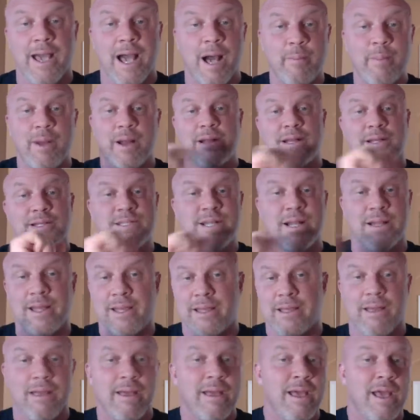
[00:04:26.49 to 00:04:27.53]
It's not like
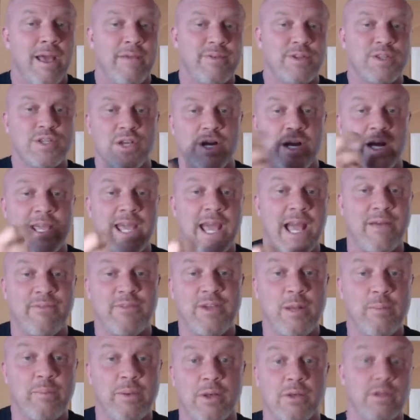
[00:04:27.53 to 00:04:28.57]
if you took a
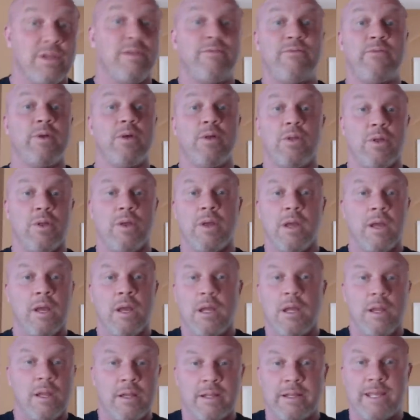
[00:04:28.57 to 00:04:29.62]
caffeine pill and you feel
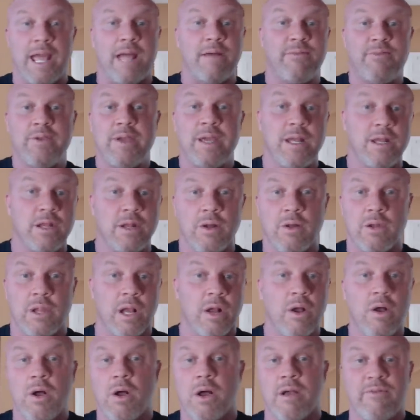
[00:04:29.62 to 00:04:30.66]
caffeine, like,
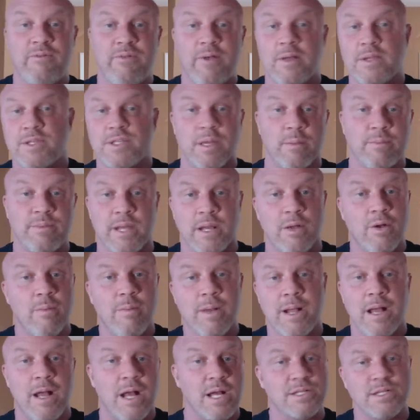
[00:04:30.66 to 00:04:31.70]
oh, I felt something. Oh
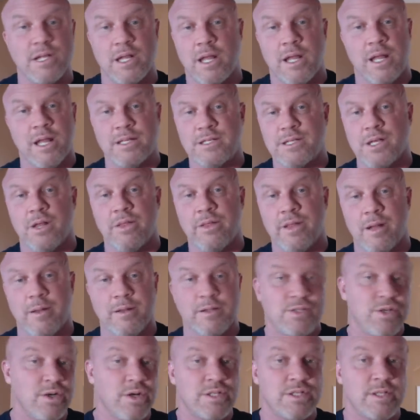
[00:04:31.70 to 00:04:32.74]
my gosh, I can tell that I
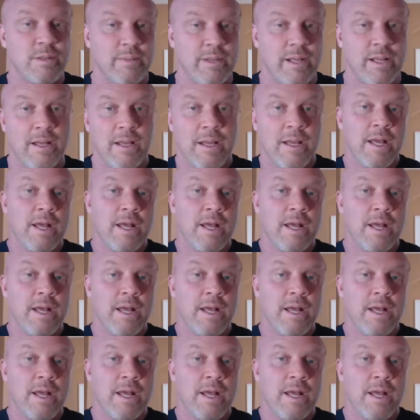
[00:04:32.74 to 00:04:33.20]
took something.